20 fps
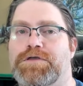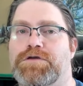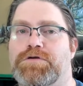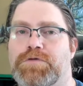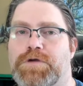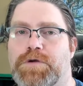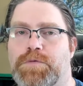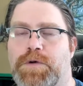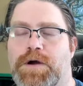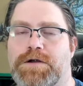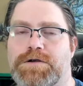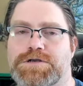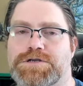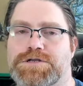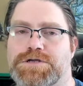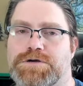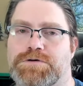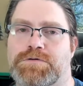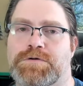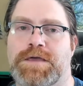you're required to
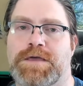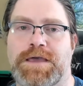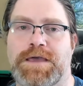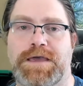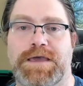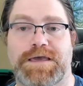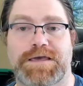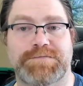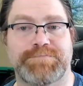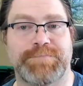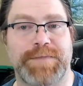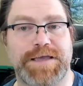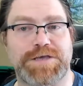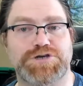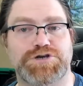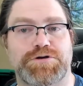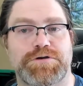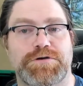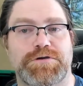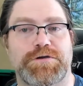do is make
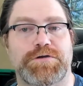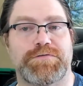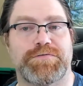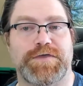sure you,